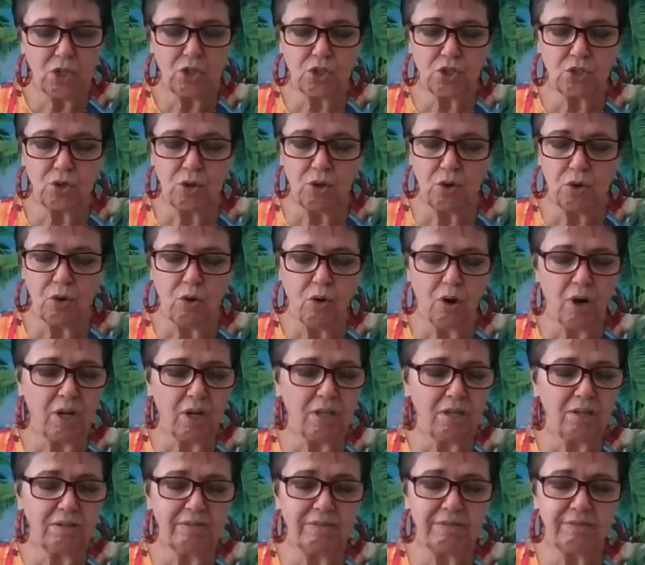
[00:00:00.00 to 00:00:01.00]
So
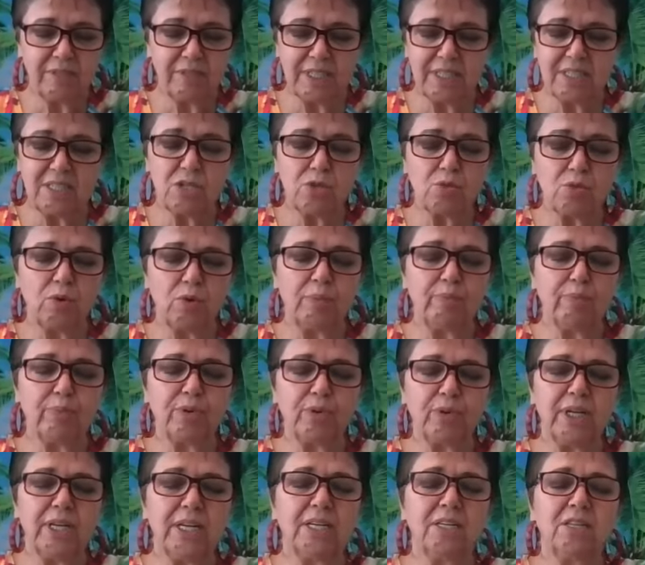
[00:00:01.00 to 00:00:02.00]
all of this we
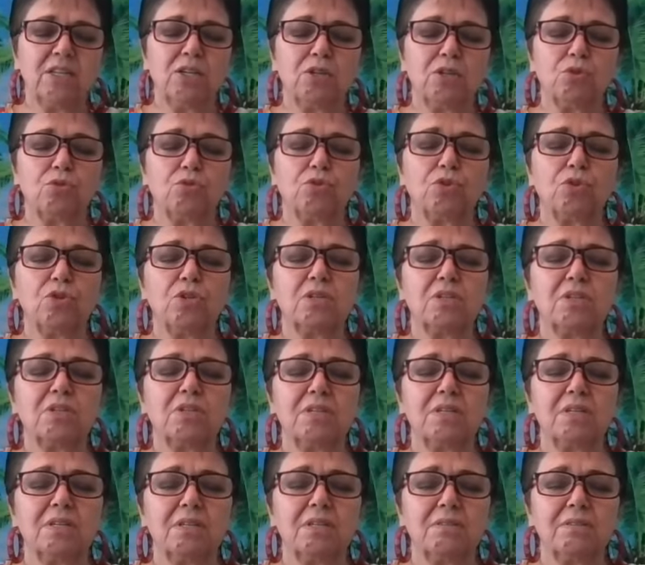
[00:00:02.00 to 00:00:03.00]
pray in the Lord,
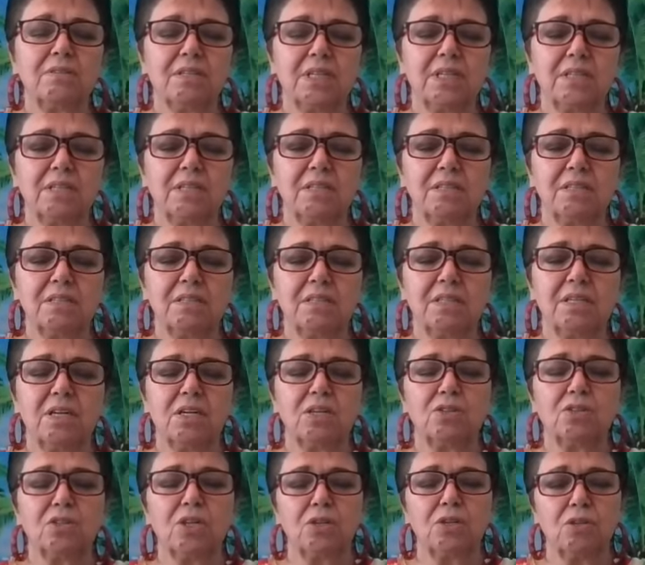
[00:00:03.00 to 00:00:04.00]
in
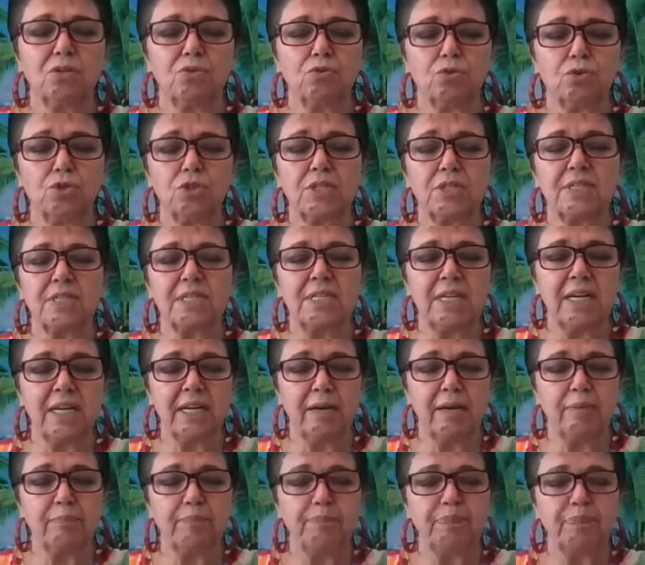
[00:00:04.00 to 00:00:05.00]
the Lord's
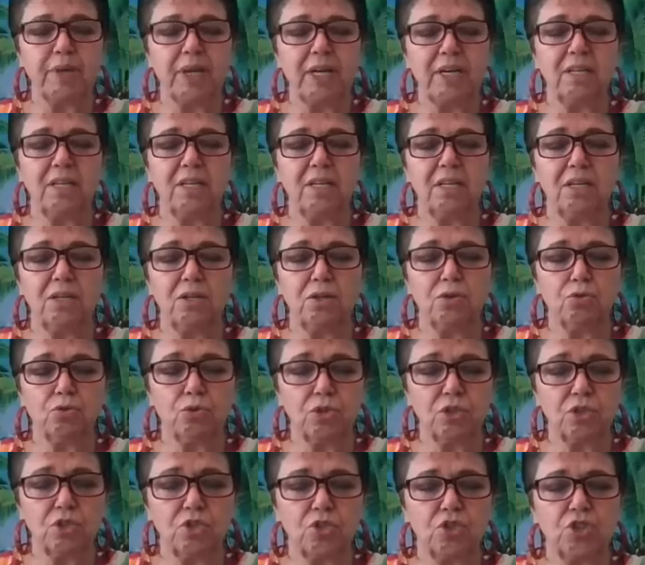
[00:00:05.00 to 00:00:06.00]
name, in the
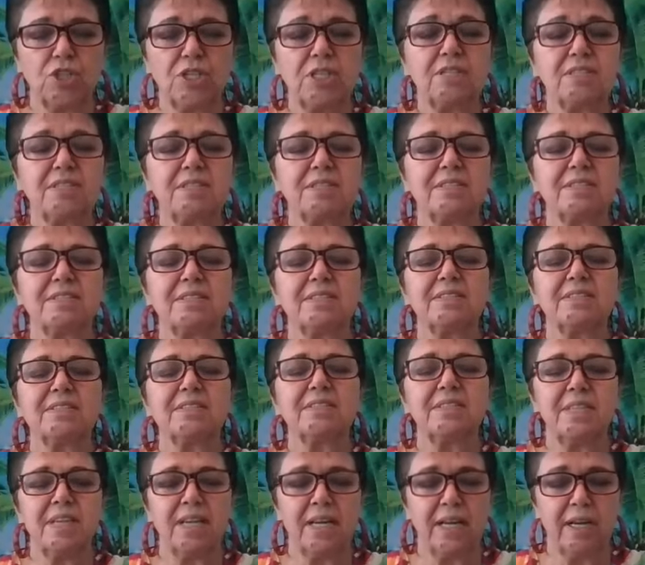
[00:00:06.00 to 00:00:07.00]
Lord
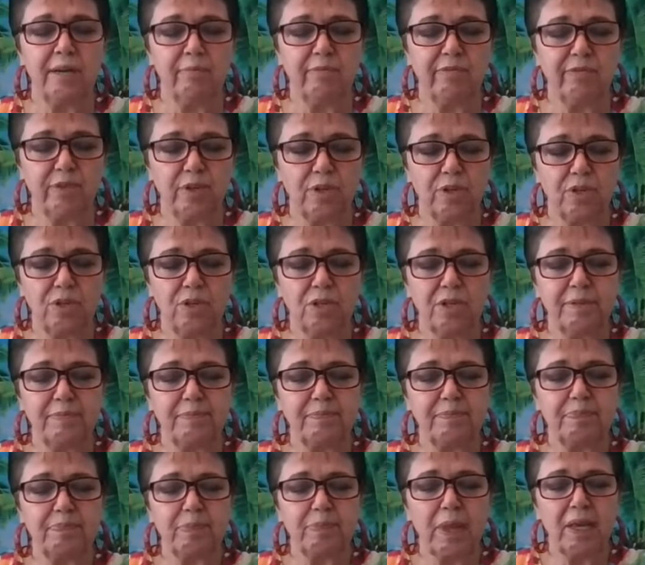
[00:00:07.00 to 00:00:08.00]
Jesus' name,
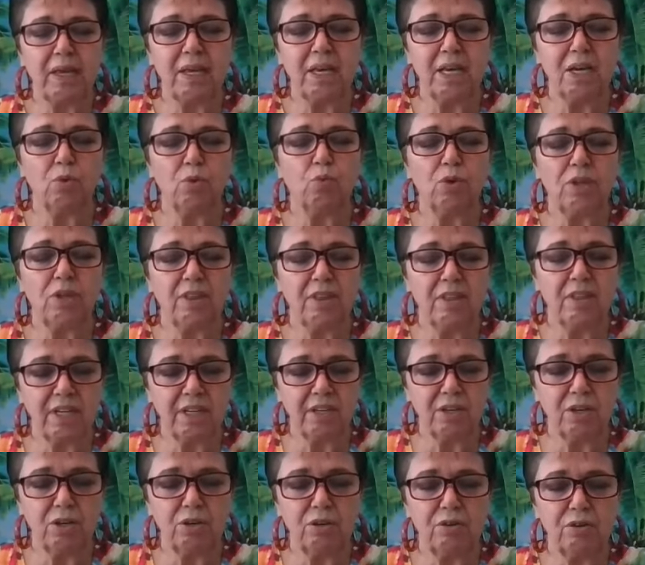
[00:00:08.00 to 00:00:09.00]
Father. And we
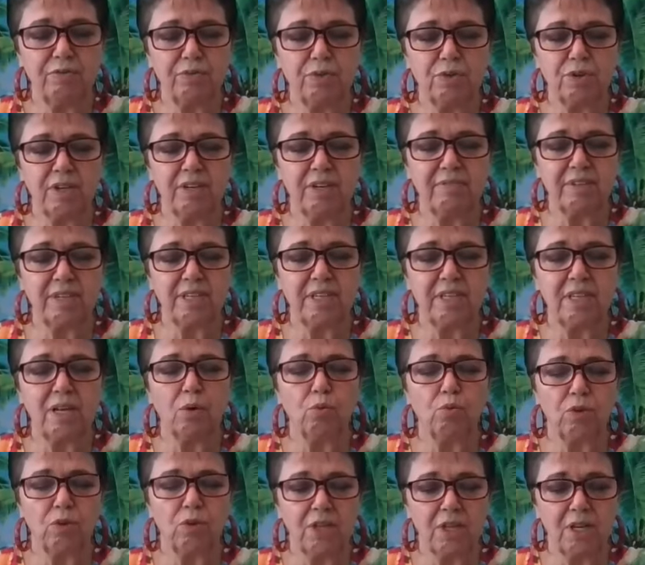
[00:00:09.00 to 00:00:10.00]
thank you for
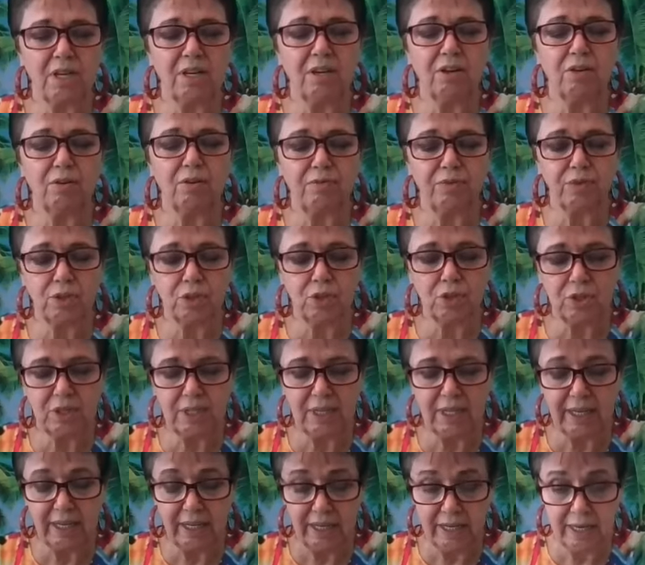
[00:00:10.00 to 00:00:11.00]
everything. We thank you for
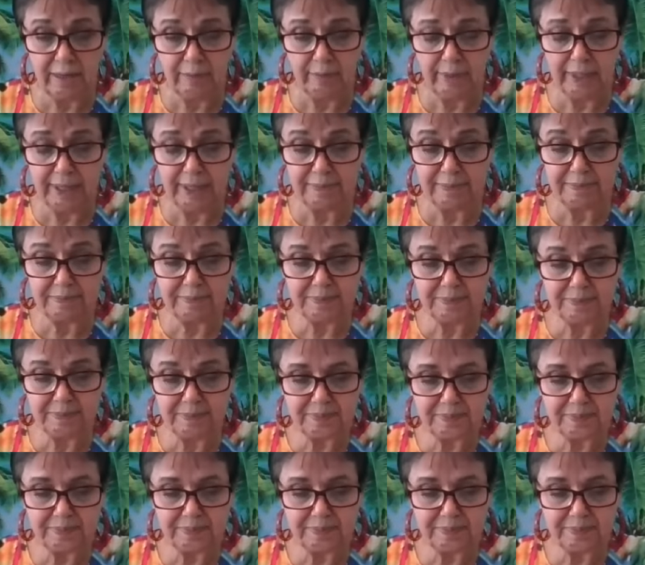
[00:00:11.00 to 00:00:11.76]
today. Amen.